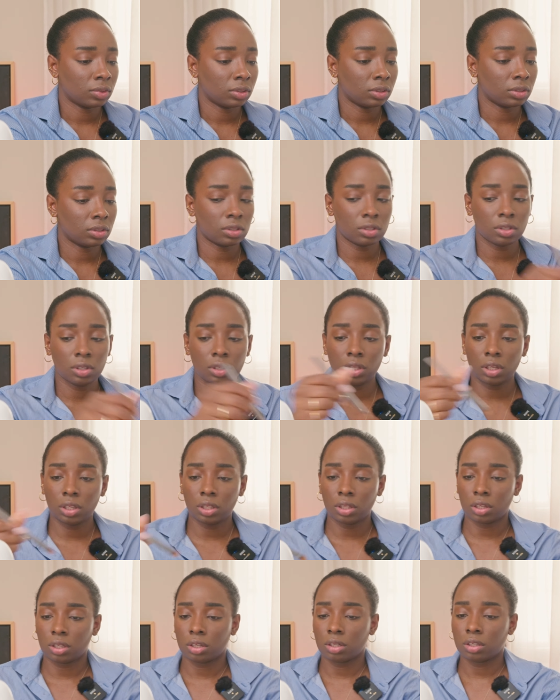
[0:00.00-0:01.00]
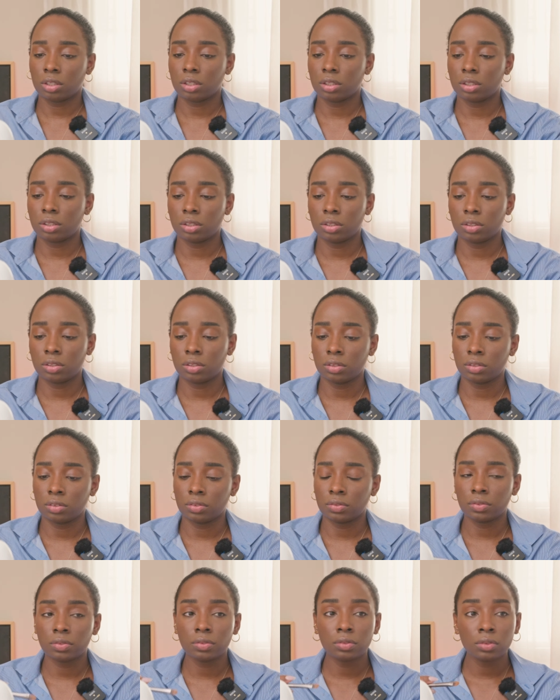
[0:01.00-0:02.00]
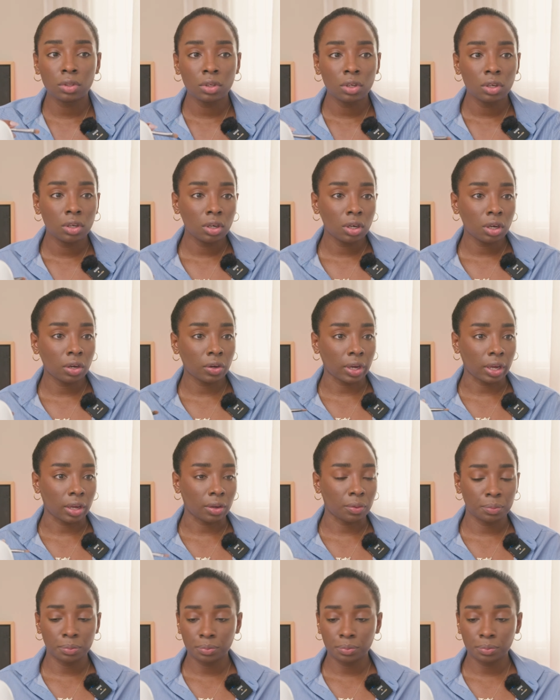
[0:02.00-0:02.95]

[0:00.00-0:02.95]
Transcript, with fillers: Let's clean that on. Okay.